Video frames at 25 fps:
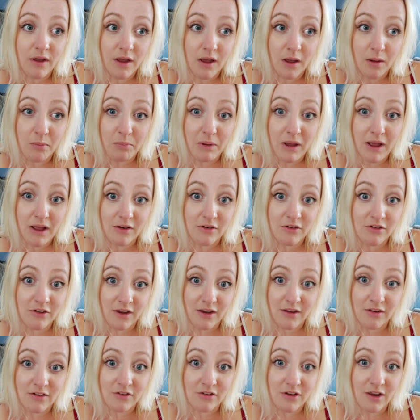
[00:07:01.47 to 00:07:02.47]
a pad
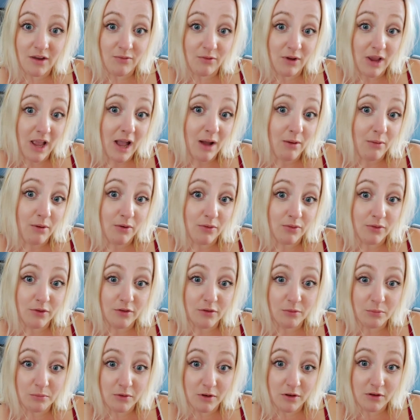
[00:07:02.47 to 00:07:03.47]
change every hour on
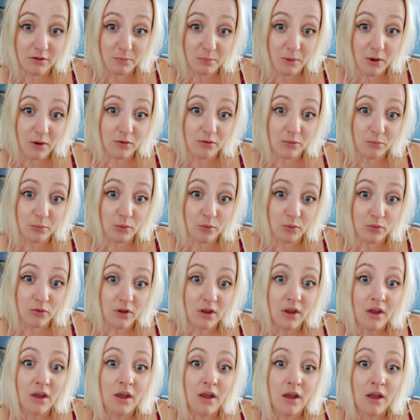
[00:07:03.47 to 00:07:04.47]
this disposables.
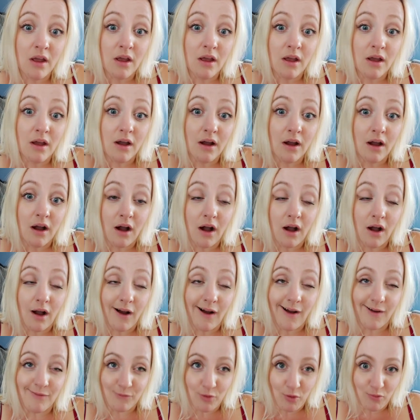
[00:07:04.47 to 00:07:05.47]

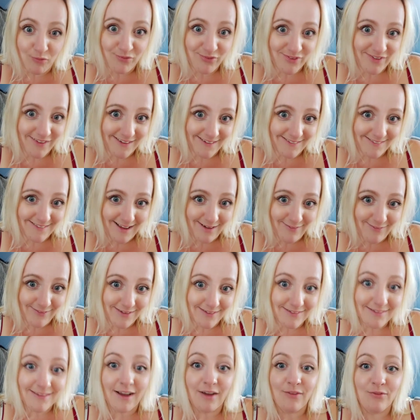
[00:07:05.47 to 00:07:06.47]
I've gone for 6
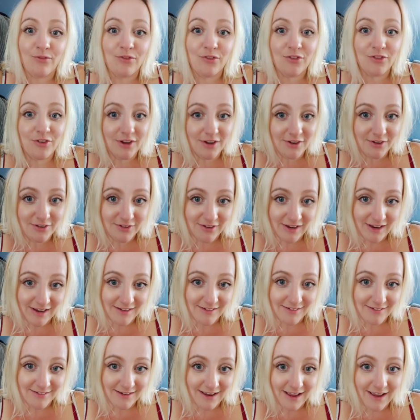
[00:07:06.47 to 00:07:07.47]
hours. I've just
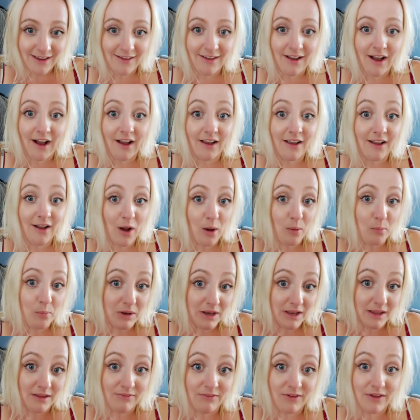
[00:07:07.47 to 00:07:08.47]
changed out. I can't
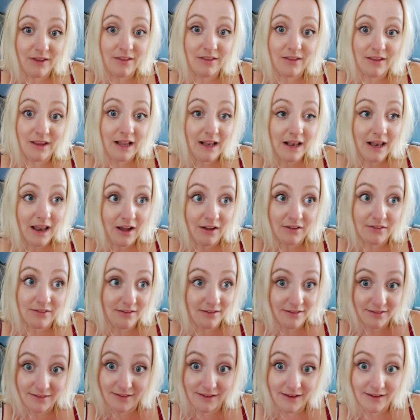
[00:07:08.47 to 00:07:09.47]
believe it. It
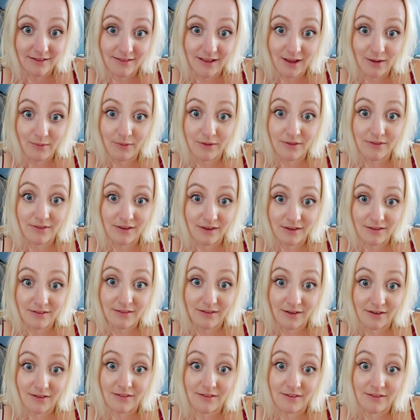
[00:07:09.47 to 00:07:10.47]
lasted 6 hours and it